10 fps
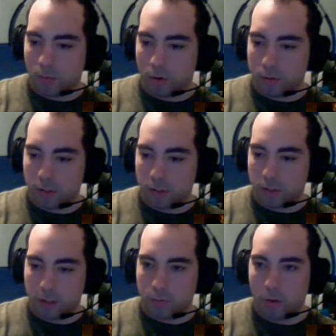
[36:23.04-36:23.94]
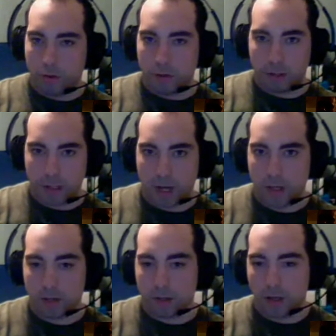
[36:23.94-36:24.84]
you just roll your attack,
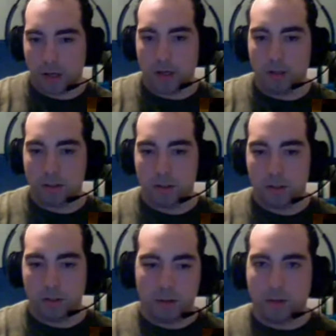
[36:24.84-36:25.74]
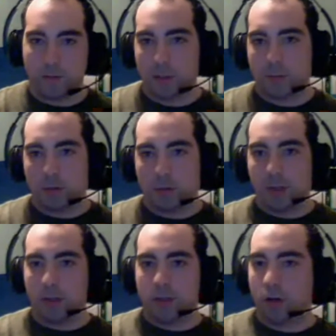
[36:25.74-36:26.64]
and the difference between the
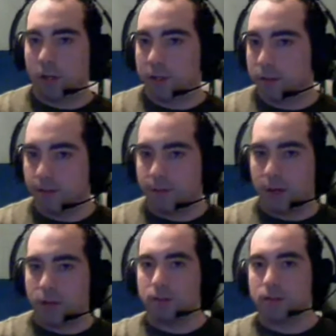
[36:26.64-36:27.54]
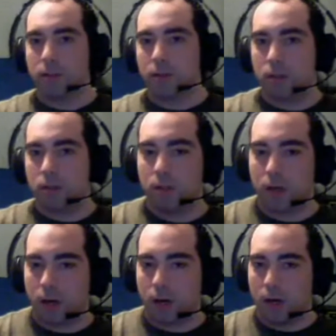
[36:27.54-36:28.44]
target's defense
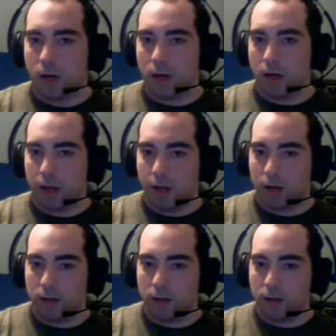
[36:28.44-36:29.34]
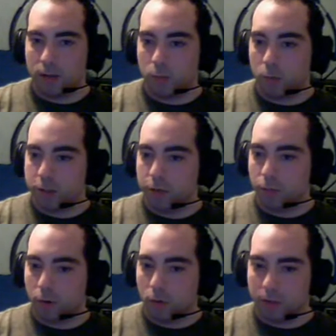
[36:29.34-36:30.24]
and what you
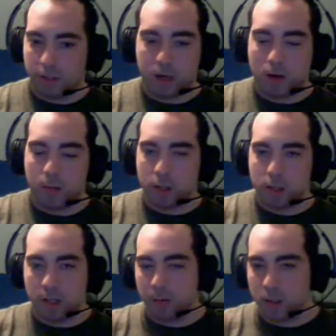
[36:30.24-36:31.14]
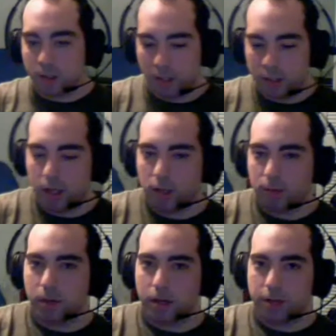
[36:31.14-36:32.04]
rolled is how much damage they take
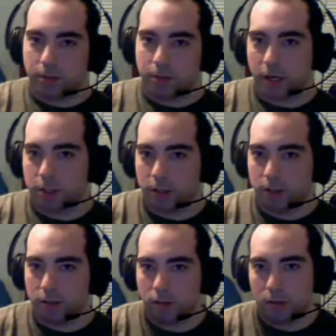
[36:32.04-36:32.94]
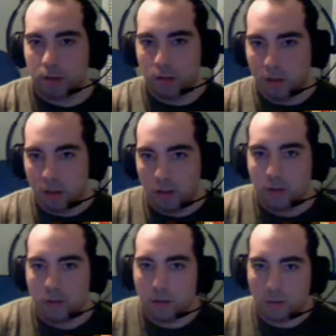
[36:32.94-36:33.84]
minus protection.
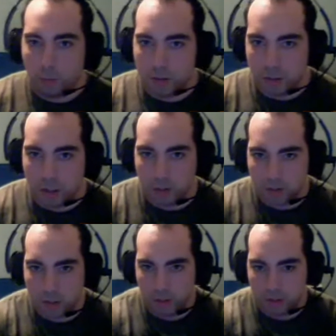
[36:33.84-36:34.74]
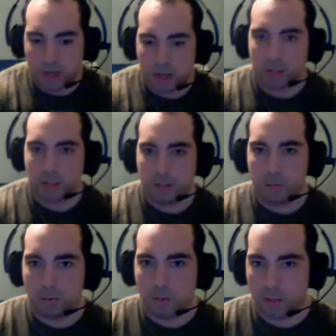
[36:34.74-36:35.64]
Once you get used to it, it's actually
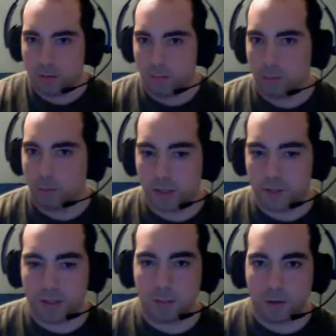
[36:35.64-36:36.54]
pretty simple.